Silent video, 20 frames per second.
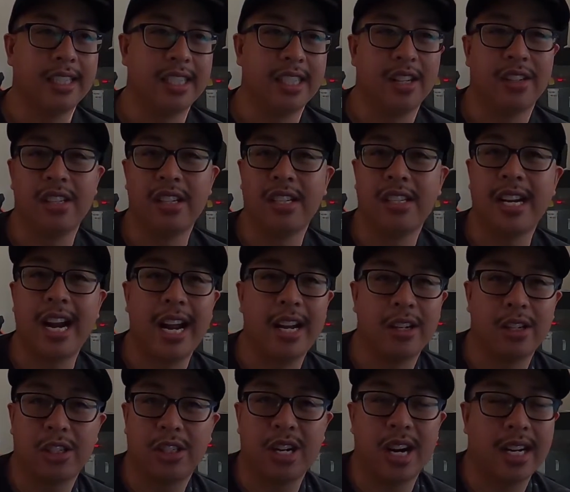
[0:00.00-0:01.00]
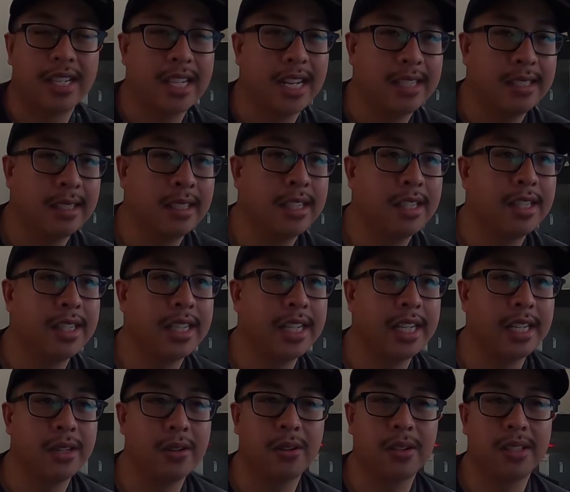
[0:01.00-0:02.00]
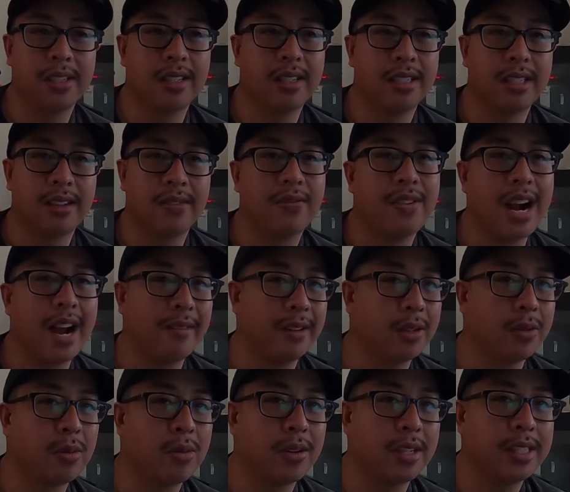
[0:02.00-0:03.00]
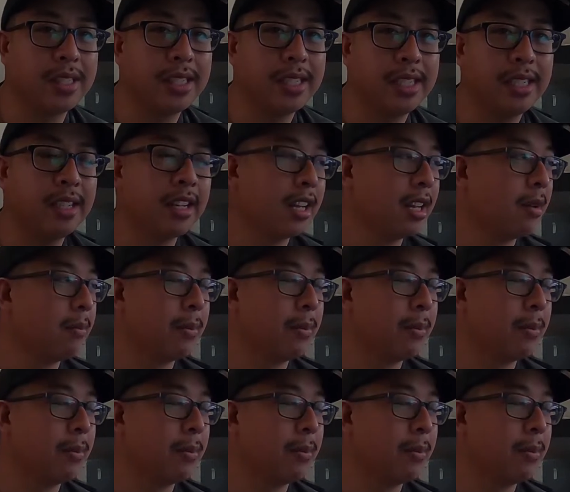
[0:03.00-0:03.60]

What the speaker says: you know, the dyno shock tested sheet or the 5-year warranty.